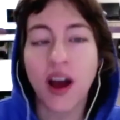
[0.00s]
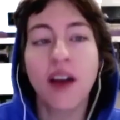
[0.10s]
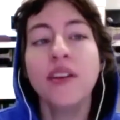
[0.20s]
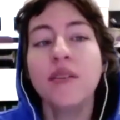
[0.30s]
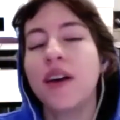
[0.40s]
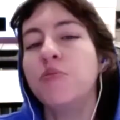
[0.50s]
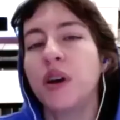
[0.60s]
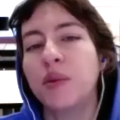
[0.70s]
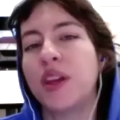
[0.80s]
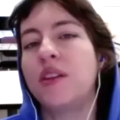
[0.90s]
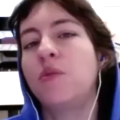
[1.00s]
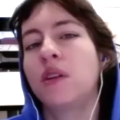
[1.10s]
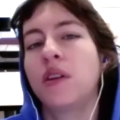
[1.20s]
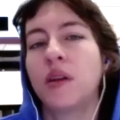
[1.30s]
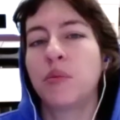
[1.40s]
I think probably
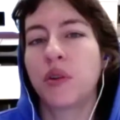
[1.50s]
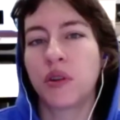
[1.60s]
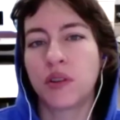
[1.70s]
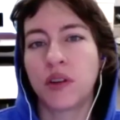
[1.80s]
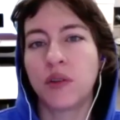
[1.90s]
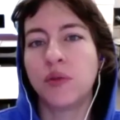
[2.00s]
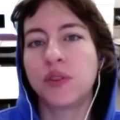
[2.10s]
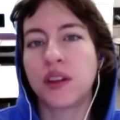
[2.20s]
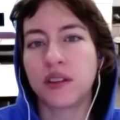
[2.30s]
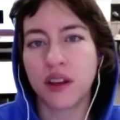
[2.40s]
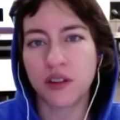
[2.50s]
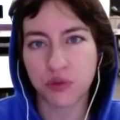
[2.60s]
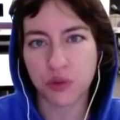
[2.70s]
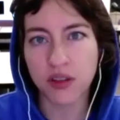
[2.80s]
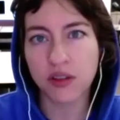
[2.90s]
anywhere Amber Heard goes and
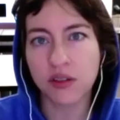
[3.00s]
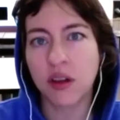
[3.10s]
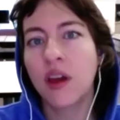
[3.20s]
drinks,